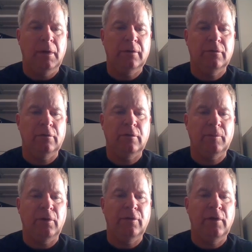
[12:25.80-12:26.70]
You might say
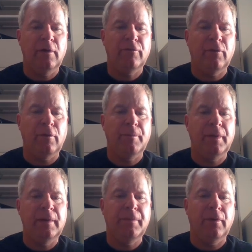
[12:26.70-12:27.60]
something like, therefore,
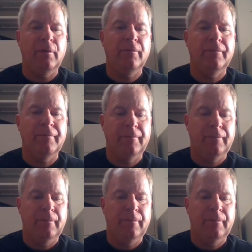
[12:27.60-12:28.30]
people